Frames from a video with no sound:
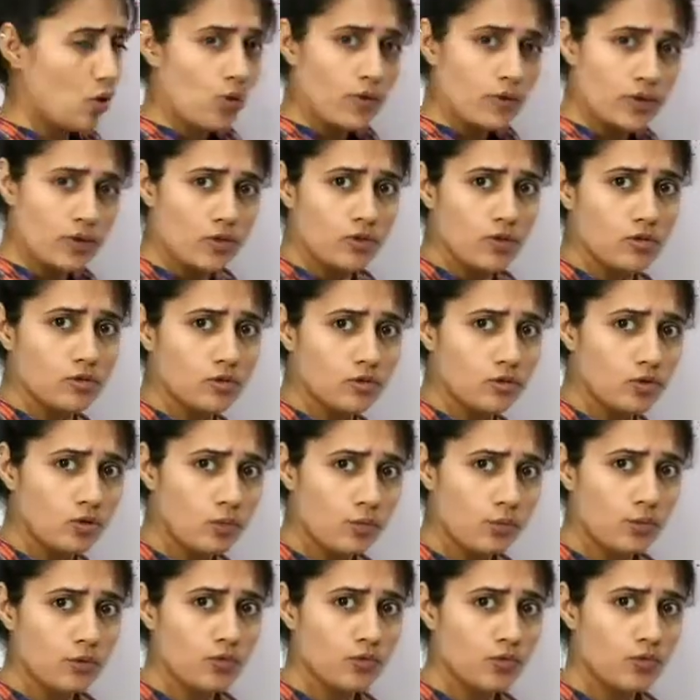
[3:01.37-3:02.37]
overall
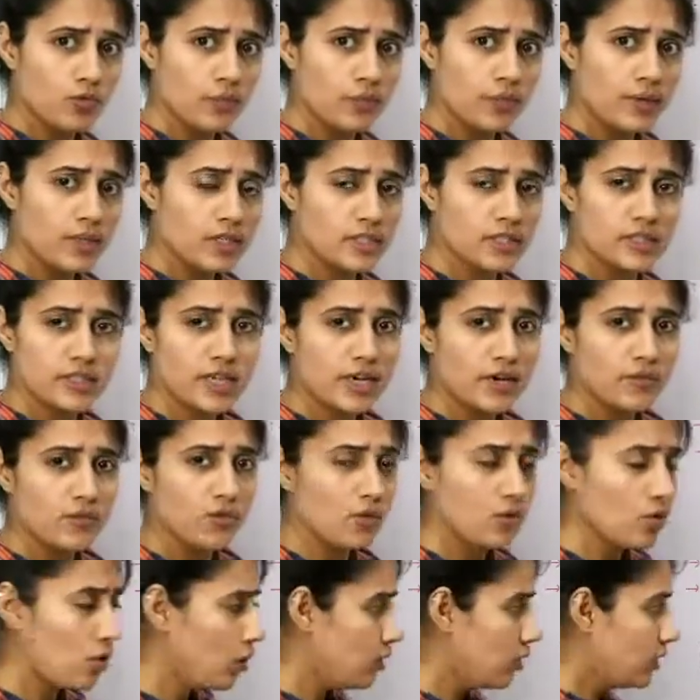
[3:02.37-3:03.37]
throughput would be same
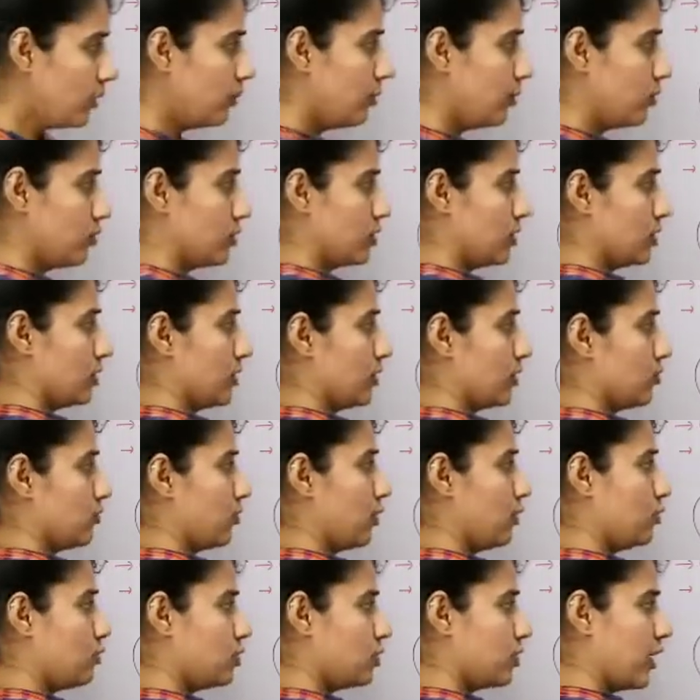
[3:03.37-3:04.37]
for all the processes
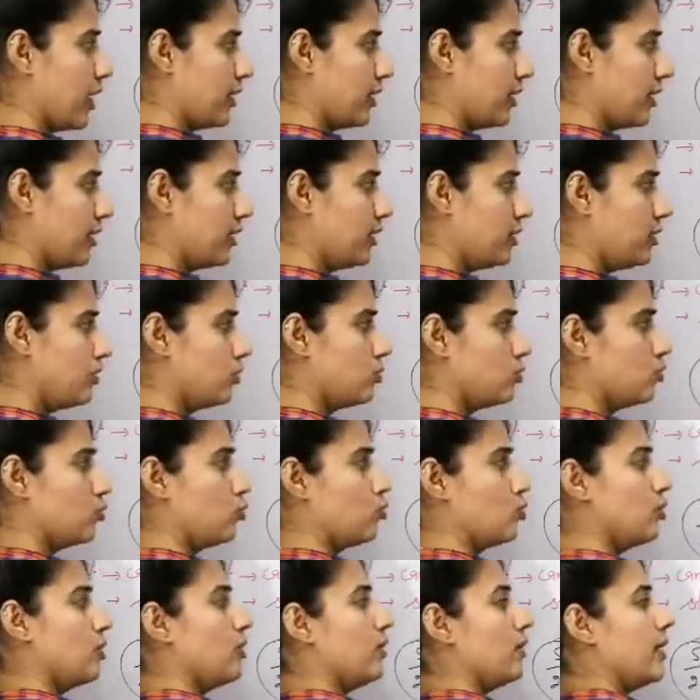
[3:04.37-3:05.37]
from starting
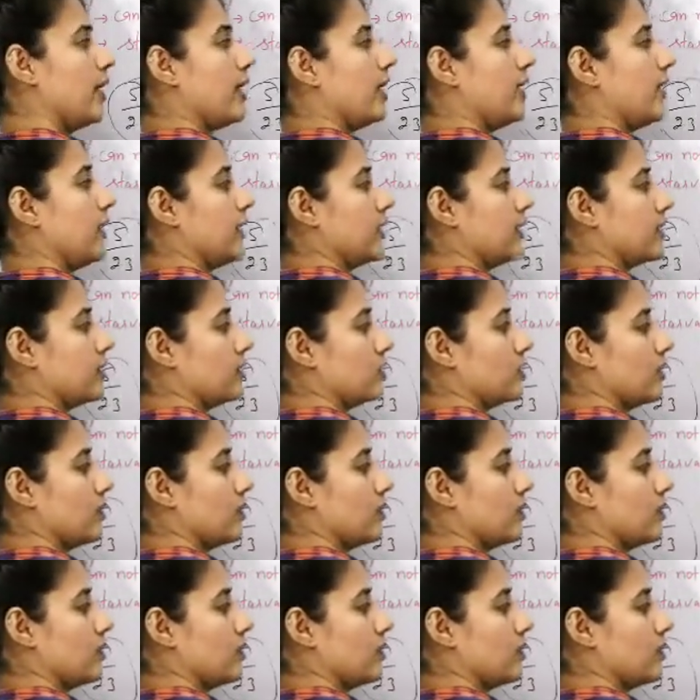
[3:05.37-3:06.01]
to the ending.